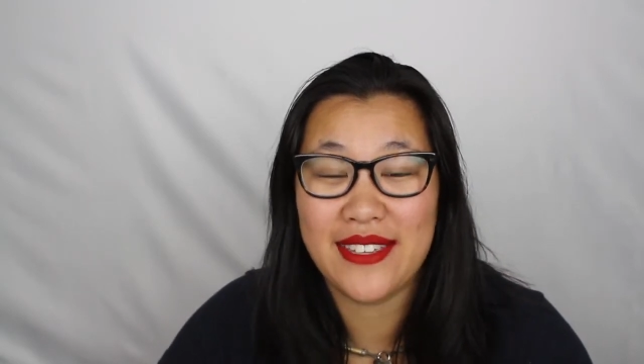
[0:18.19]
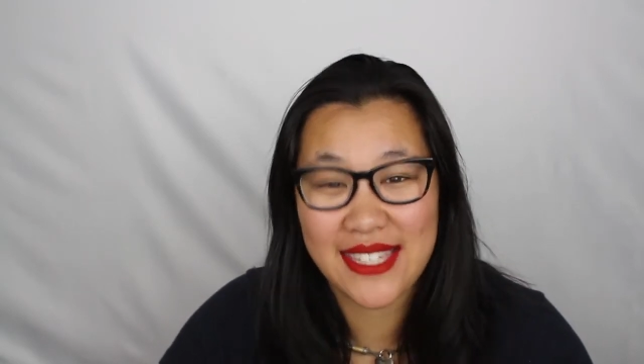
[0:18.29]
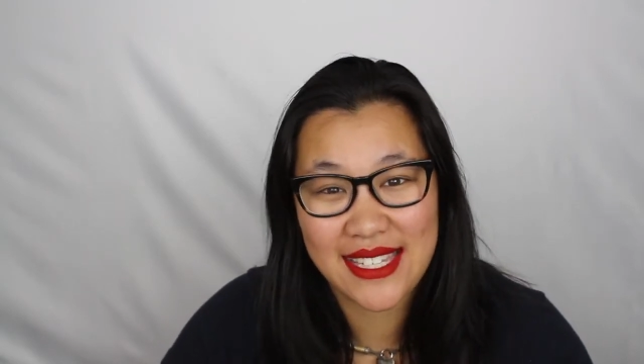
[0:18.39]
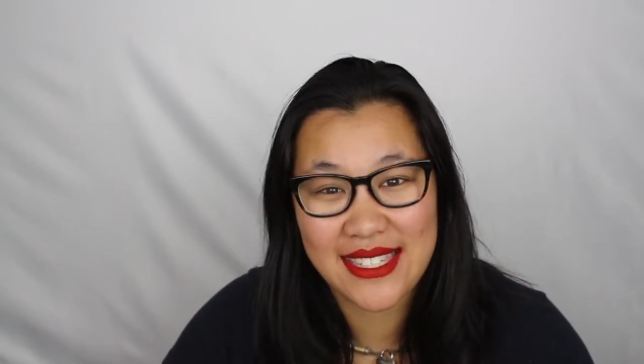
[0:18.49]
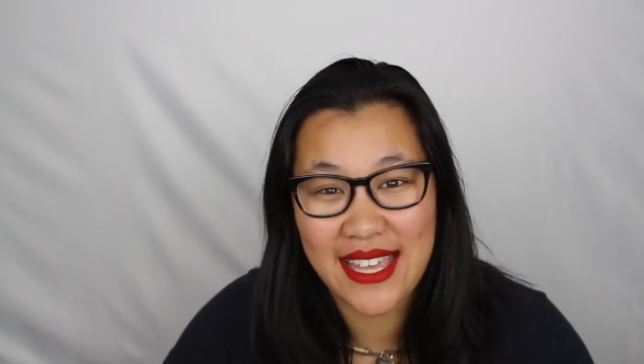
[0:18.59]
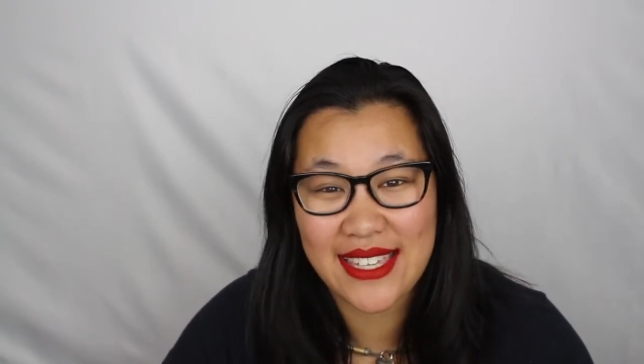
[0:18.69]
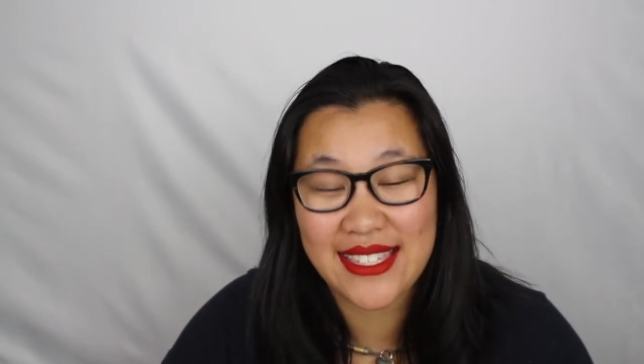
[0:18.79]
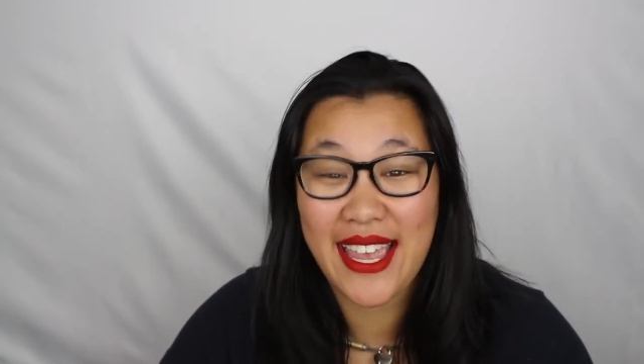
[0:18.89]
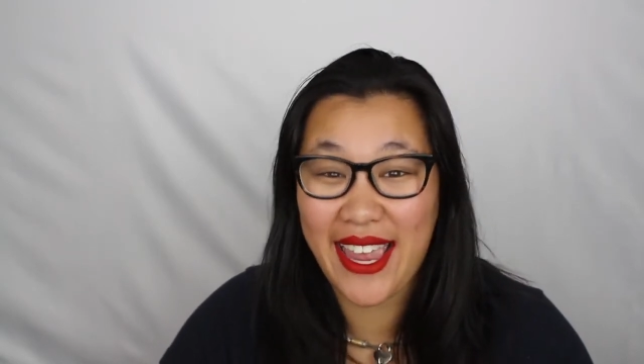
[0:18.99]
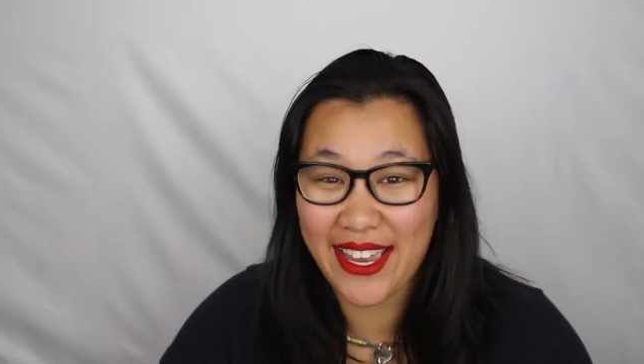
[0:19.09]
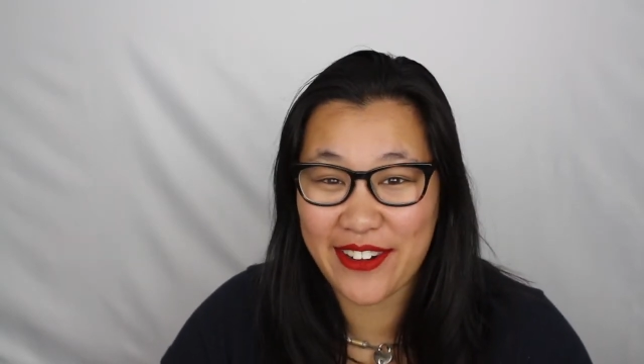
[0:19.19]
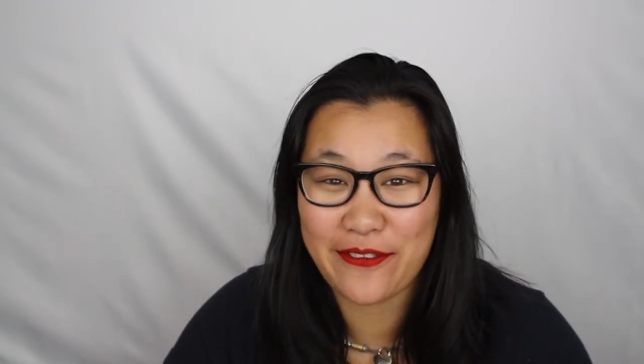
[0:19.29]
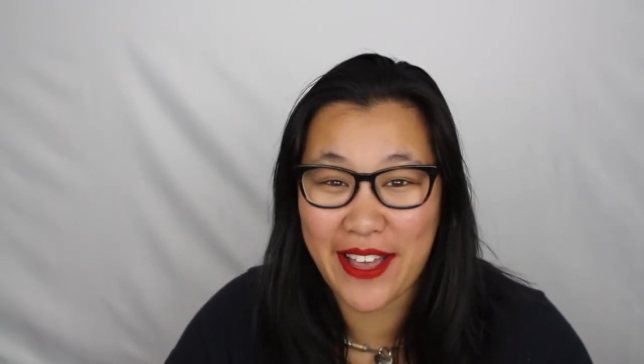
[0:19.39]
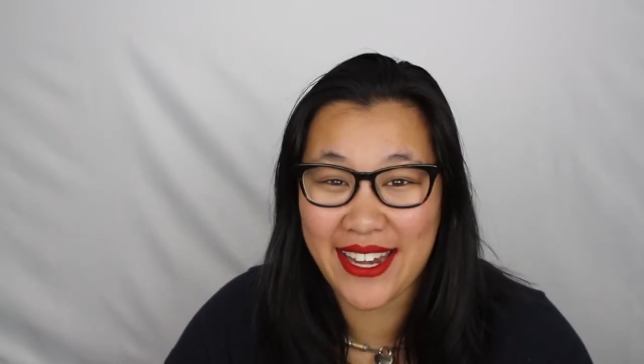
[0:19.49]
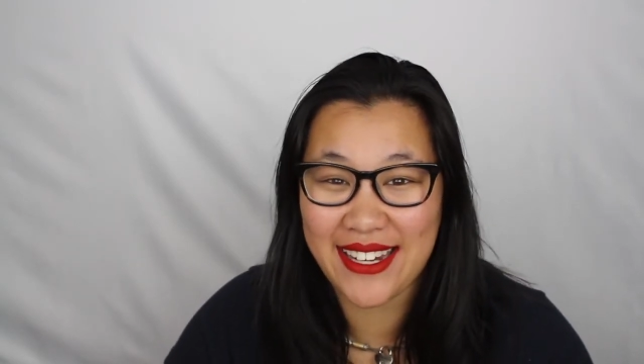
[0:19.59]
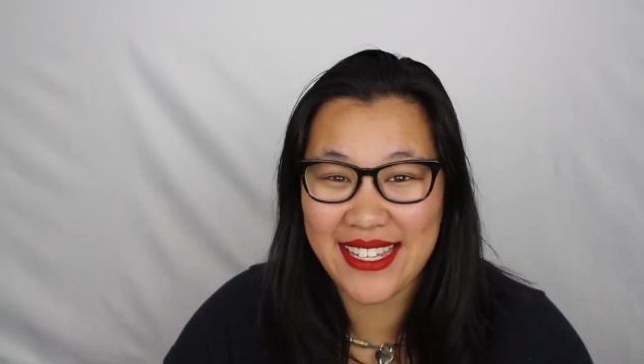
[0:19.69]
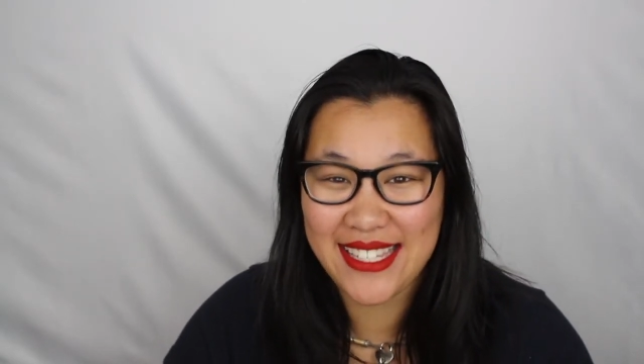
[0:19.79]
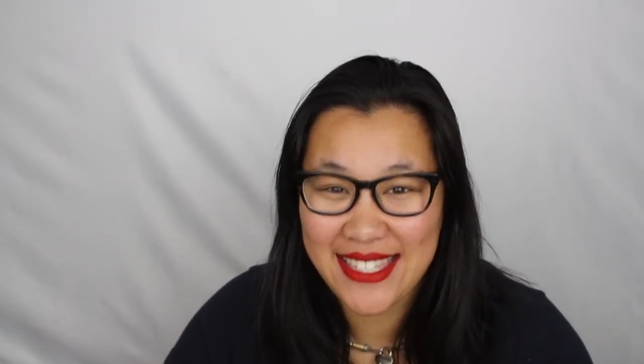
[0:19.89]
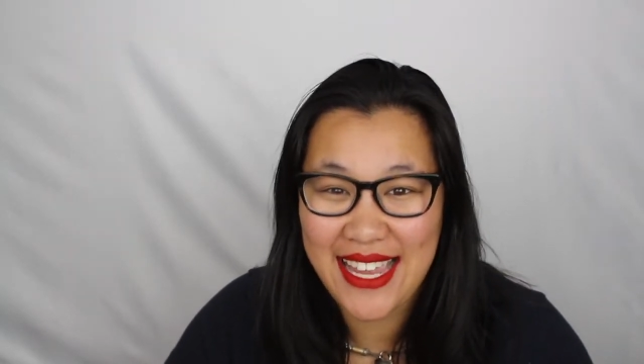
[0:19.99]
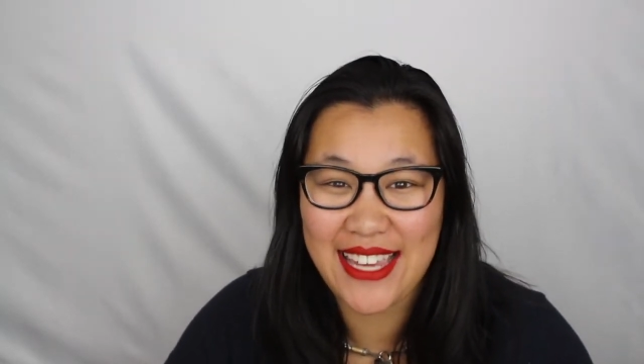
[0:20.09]
success and fun.
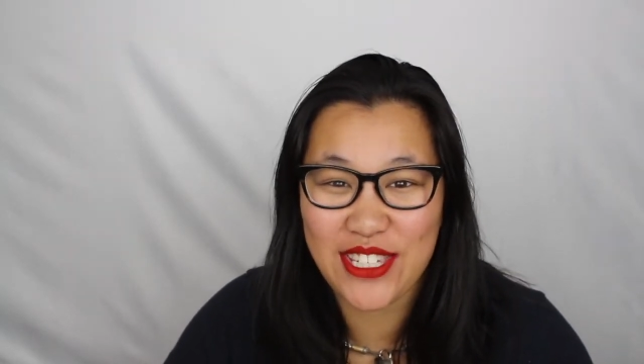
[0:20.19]
Stay